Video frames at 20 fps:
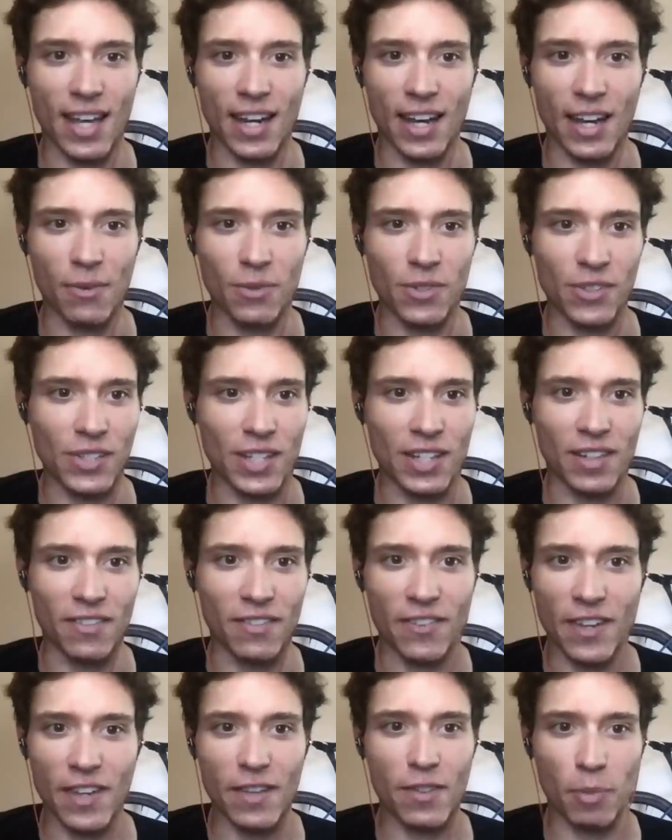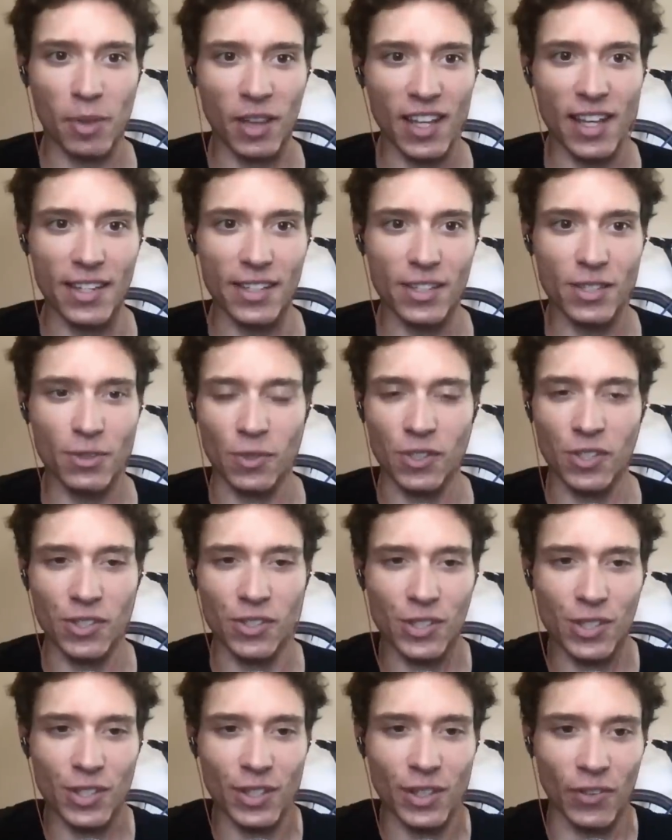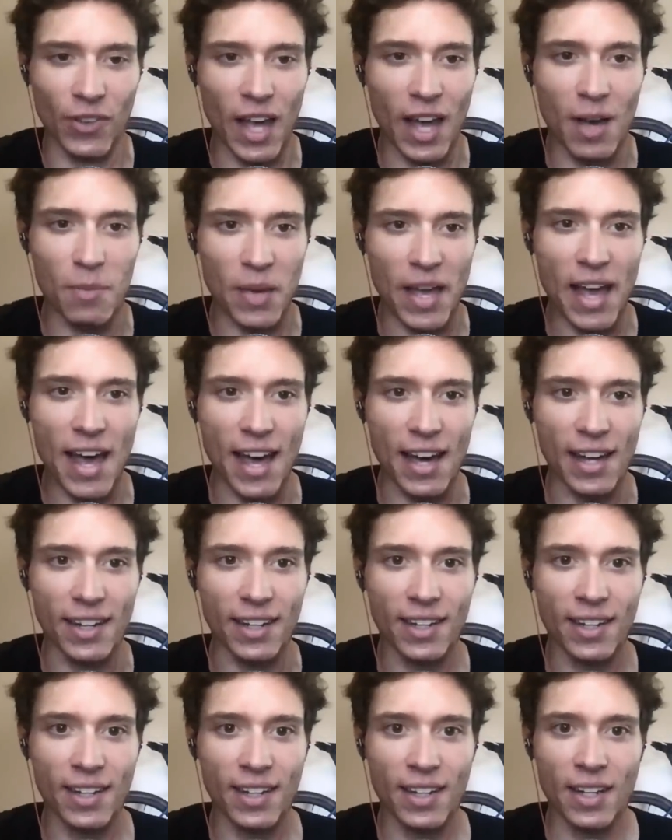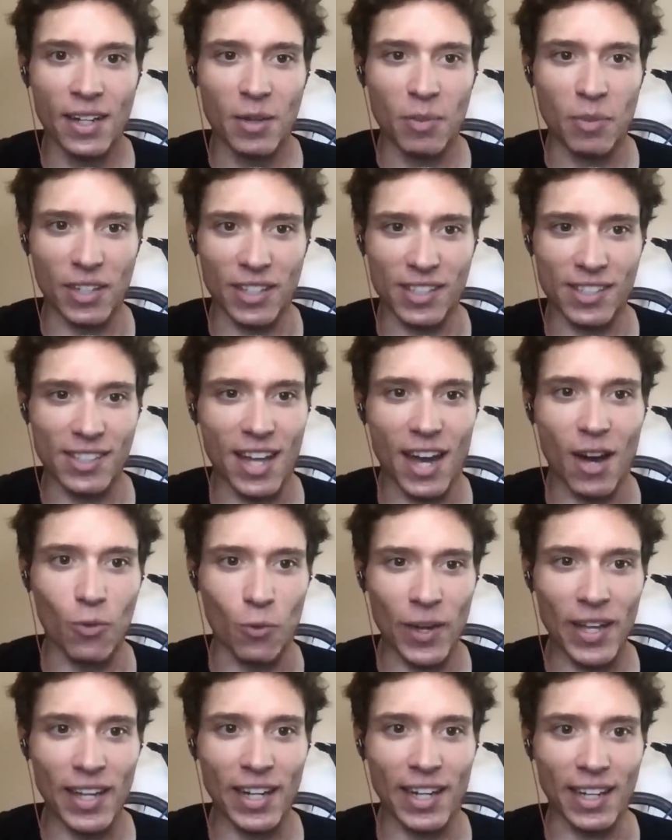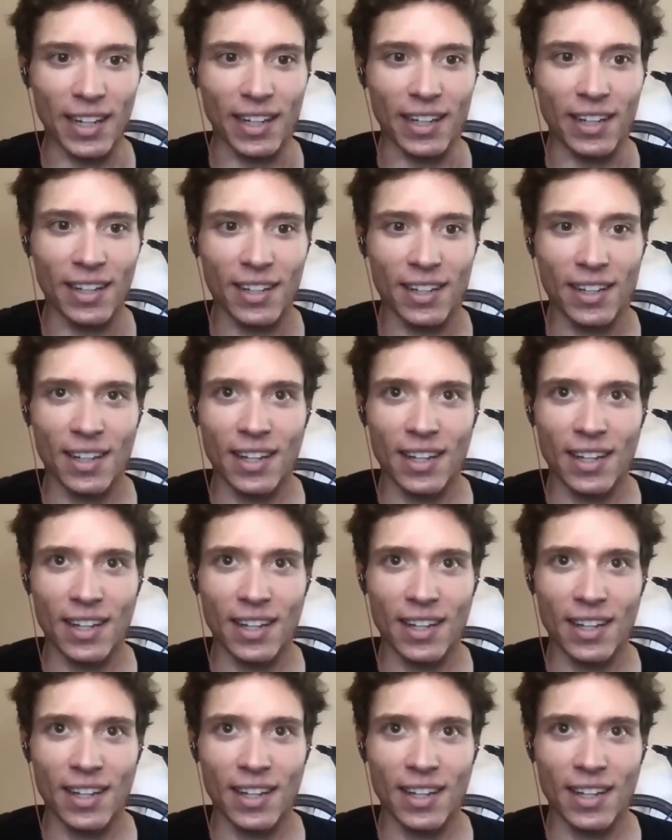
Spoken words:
and I was in fifth place, which is still not bad, but it's not winning.